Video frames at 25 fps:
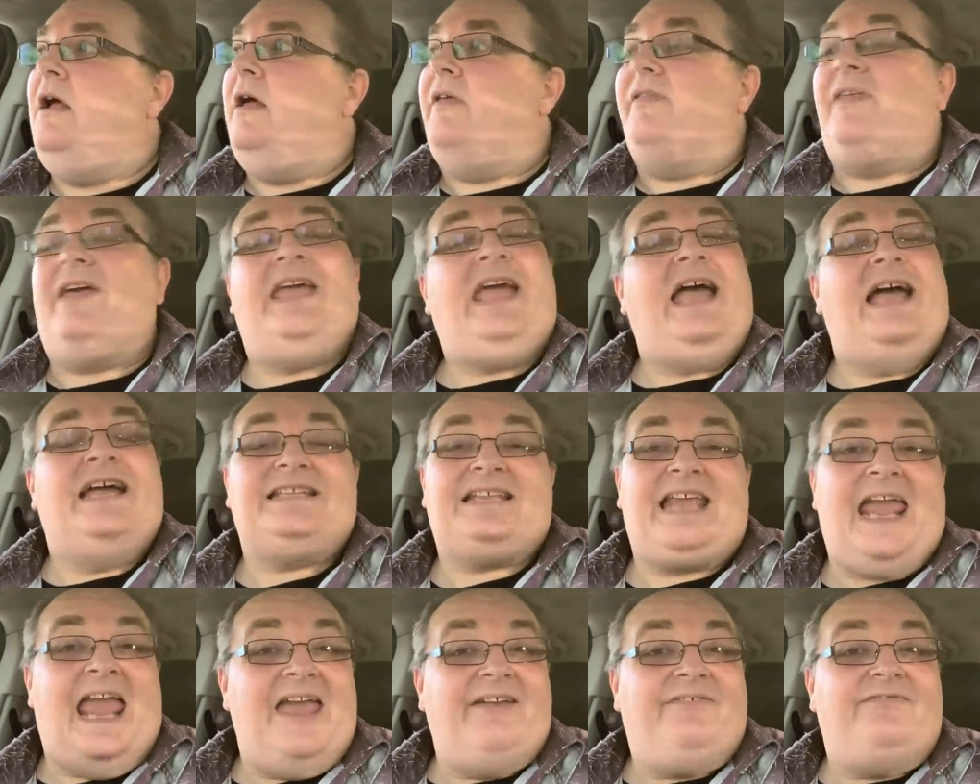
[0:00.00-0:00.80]
They
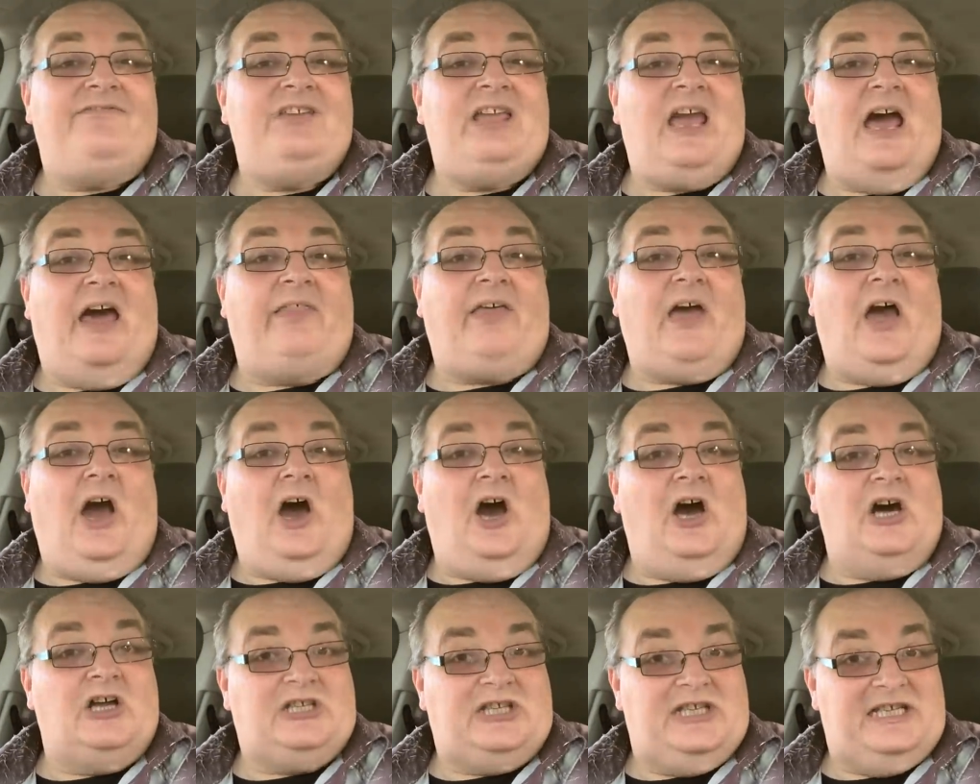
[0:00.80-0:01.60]
had every other
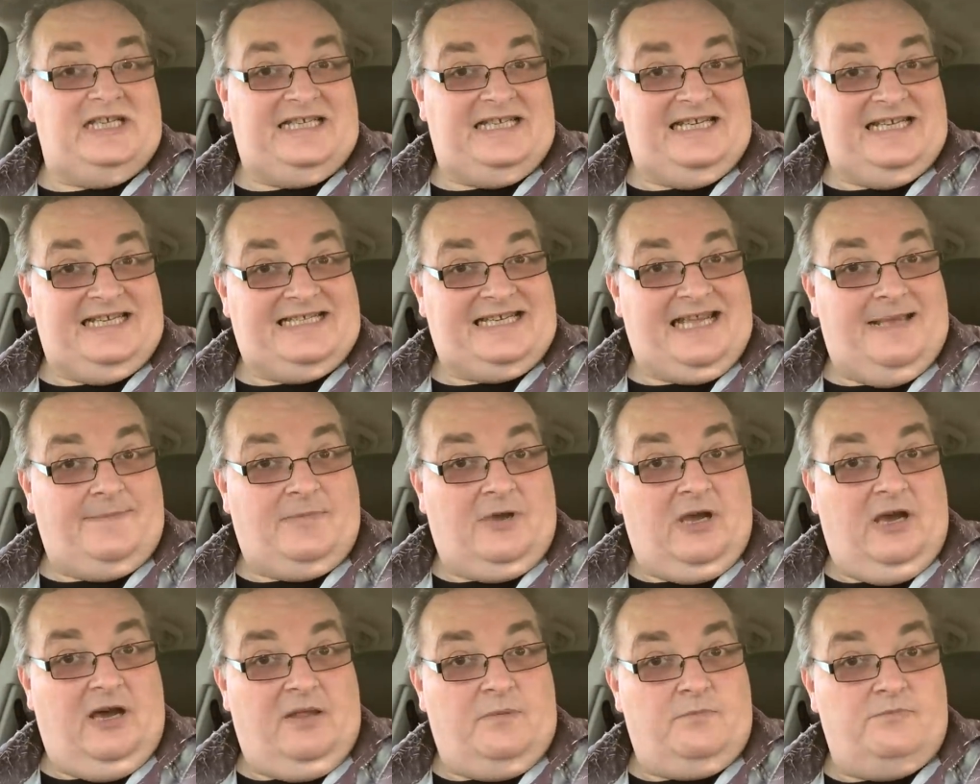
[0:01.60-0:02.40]
artist except
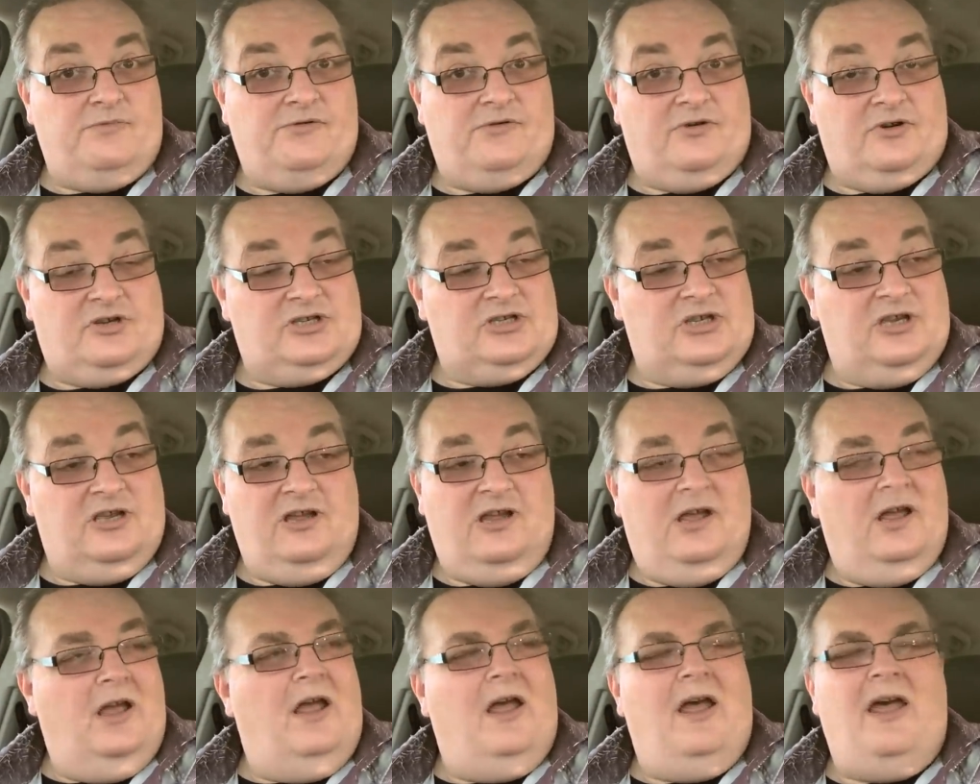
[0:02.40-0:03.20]
Garth Brooks.
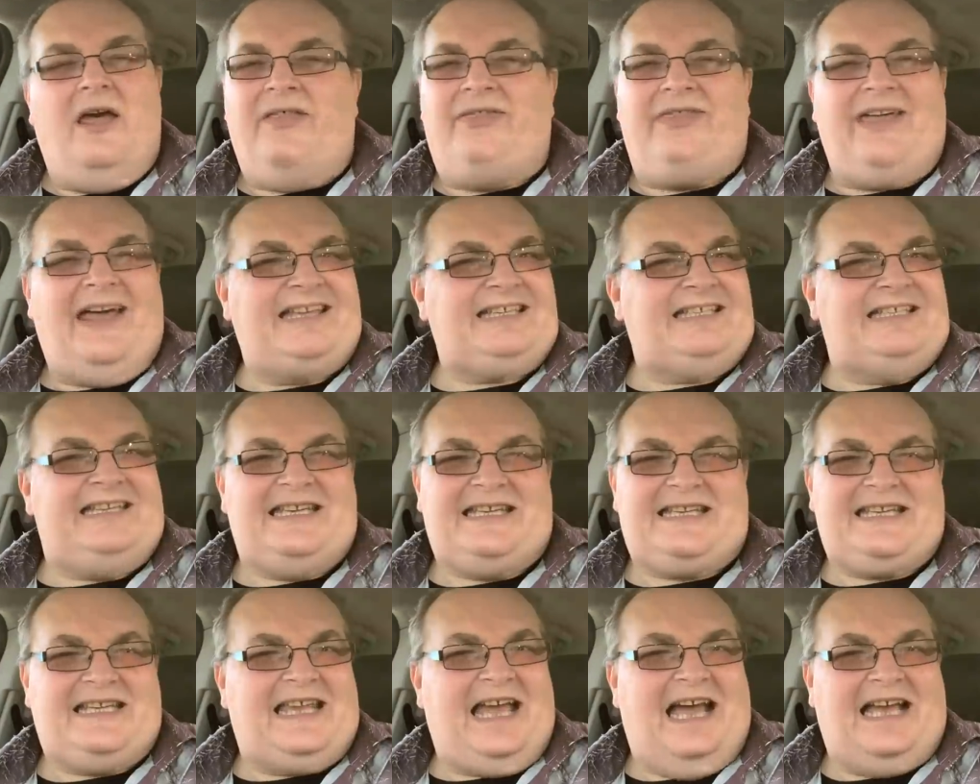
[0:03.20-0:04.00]
That's
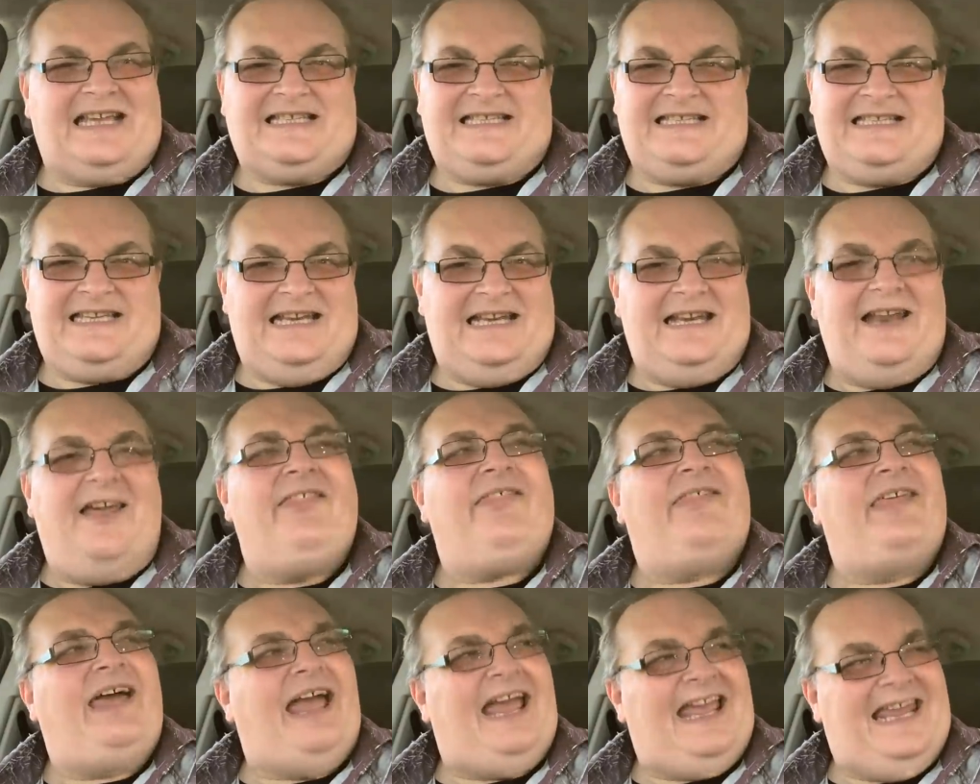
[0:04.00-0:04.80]
disgusting.
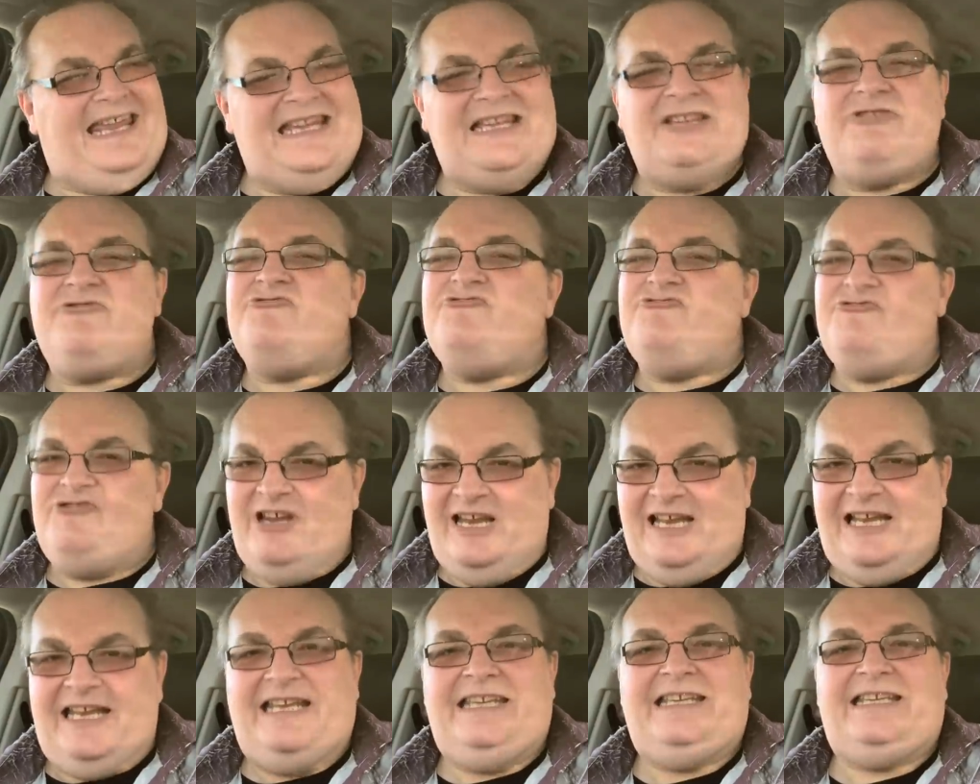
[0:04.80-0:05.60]
That is
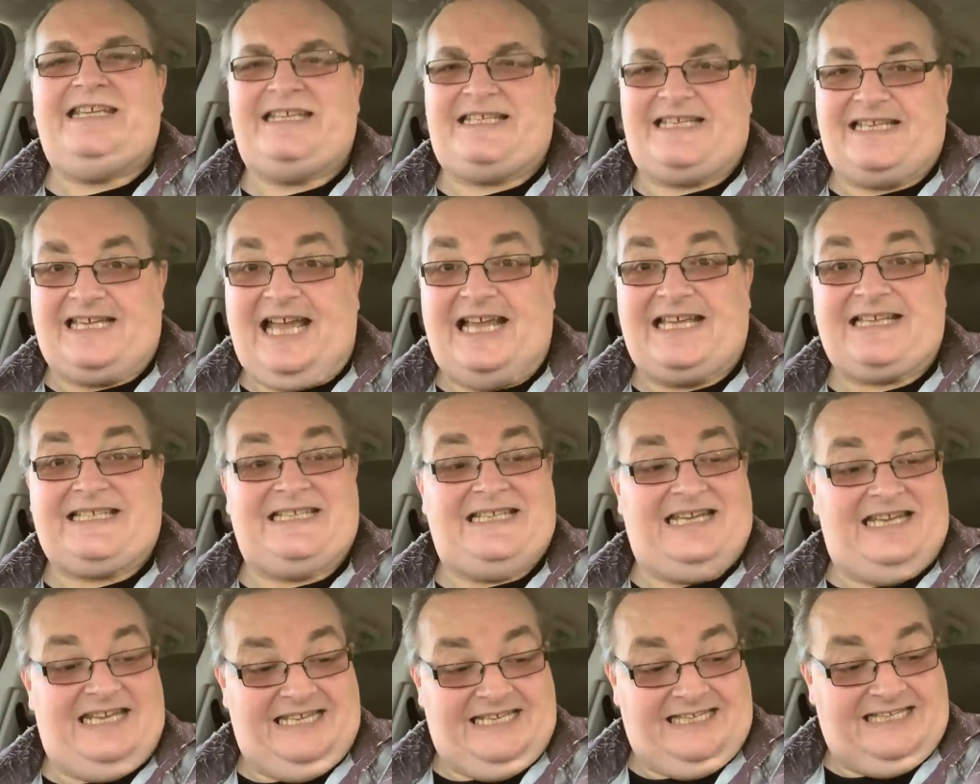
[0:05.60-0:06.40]
really
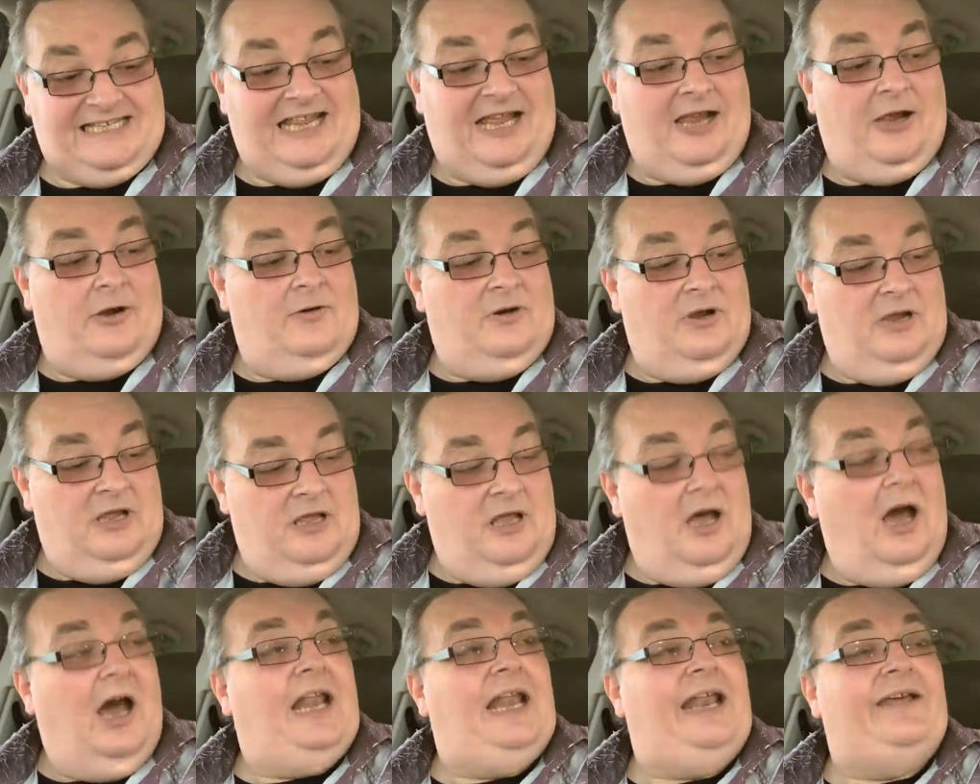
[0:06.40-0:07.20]
disgusting. So
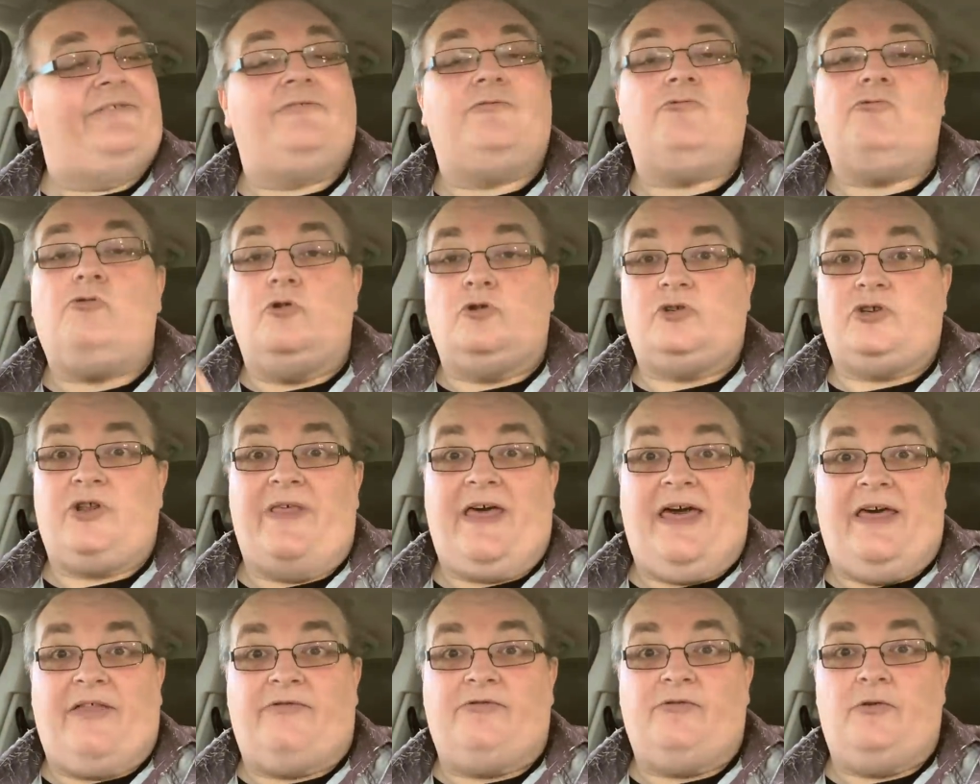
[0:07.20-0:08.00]
I'll have to order
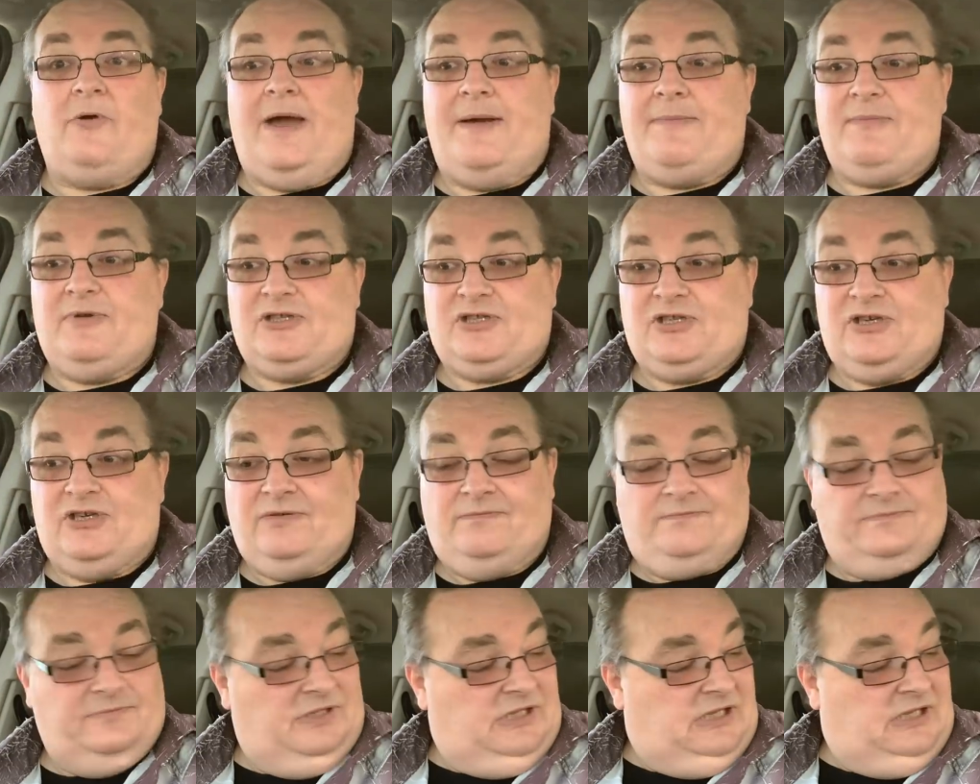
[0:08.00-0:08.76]
that through Amazon.